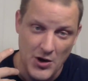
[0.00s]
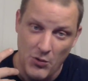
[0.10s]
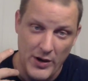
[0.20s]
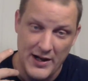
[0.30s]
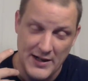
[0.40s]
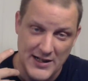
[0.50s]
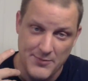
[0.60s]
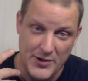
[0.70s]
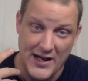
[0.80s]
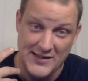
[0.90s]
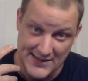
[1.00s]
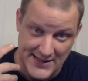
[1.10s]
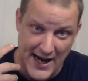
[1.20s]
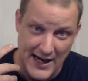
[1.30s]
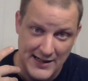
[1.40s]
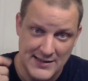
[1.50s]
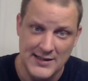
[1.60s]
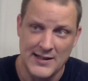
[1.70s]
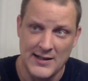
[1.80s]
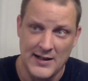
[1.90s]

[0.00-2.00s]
no way an expert on stocks,